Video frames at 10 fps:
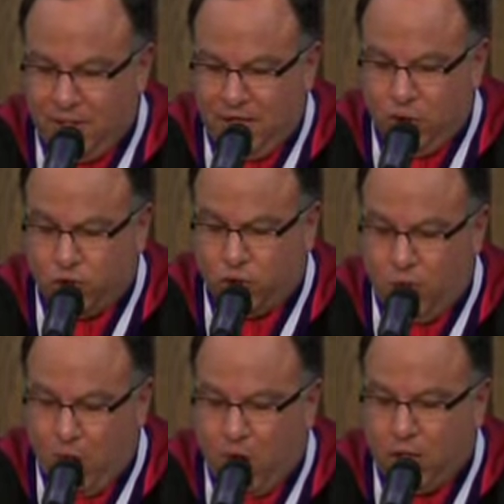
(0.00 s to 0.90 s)
He was a
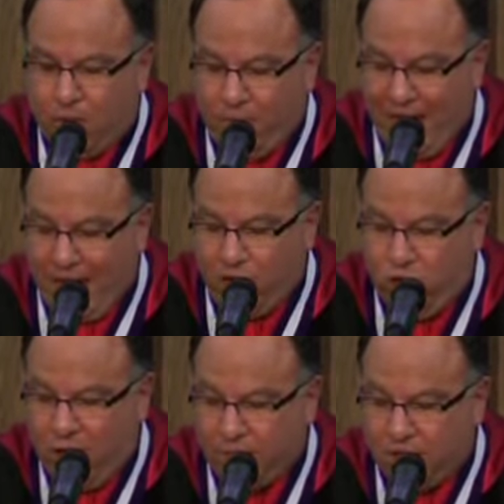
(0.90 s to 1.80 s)
remarkable man
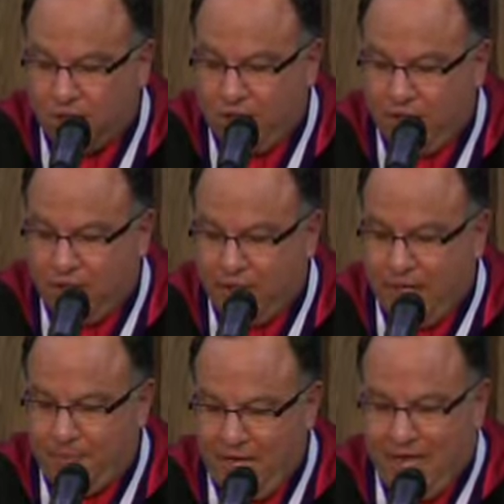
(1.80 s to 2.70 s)
who helped instill
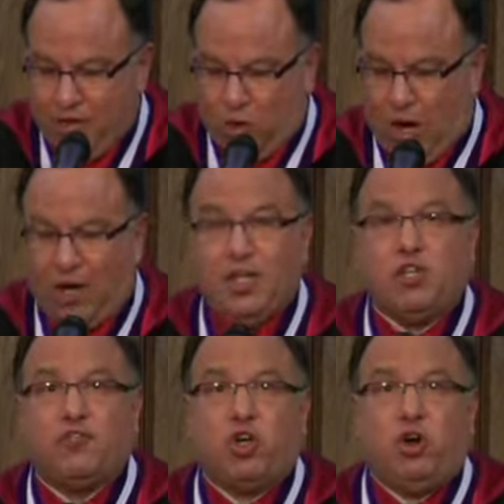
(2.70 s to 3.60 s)
in me the
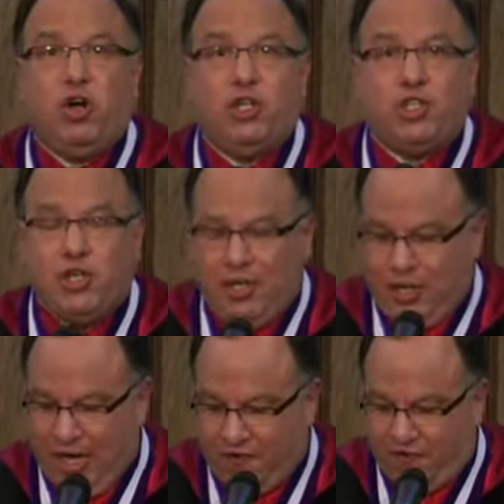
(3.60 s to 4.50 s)
qualities of courage
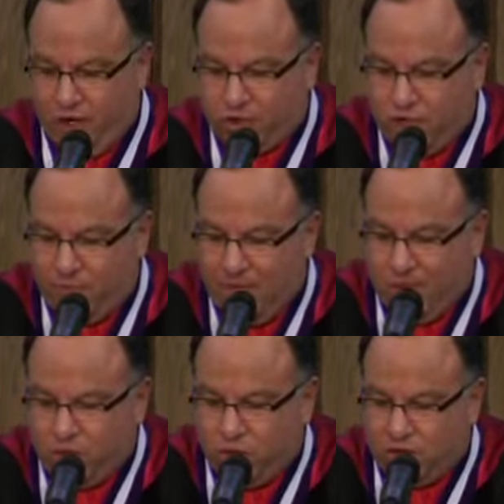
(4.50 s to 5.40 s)
and fierce
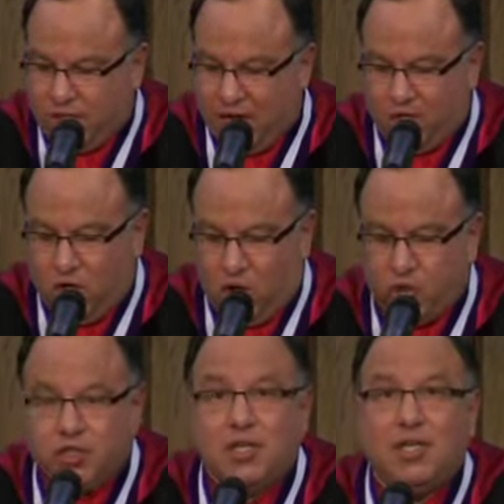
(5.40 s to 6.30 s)
commitment to a set of
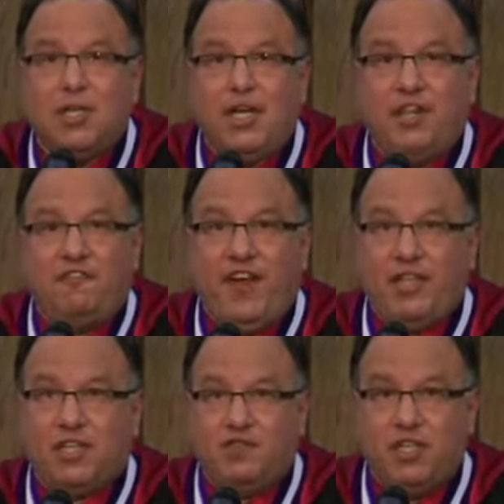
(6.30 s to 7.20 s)
goals in the
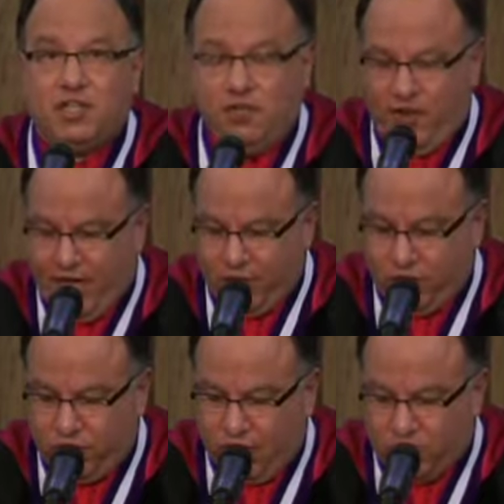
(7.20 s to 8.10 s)
face of
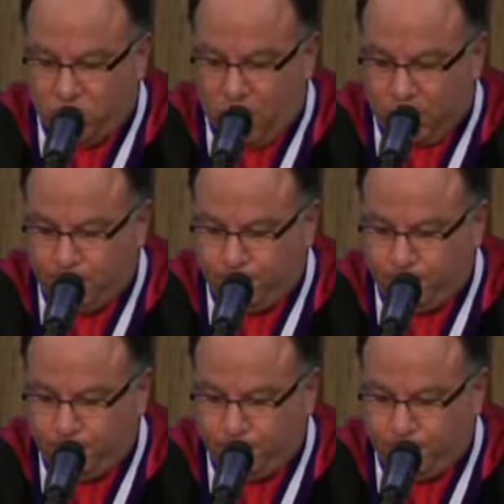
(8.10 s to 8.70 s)
disadvantage and struggle.